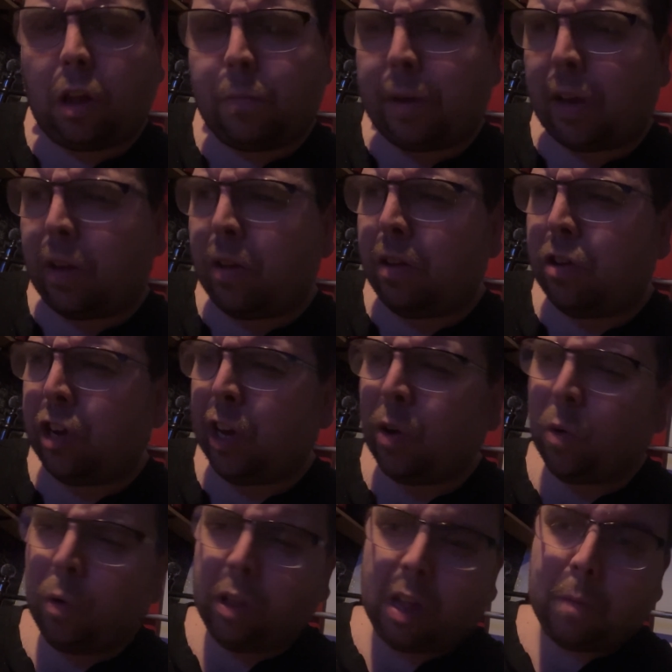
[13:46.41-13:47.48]
because she
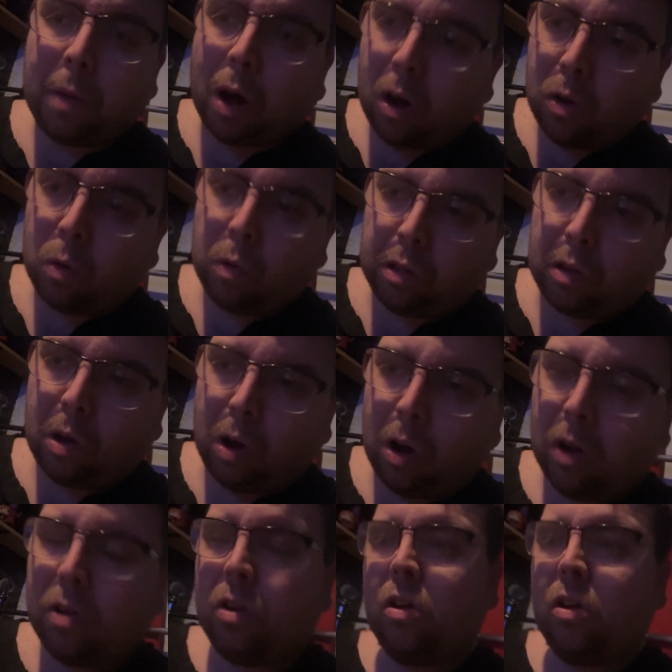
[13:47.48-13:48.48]
calls him Uncle Scott,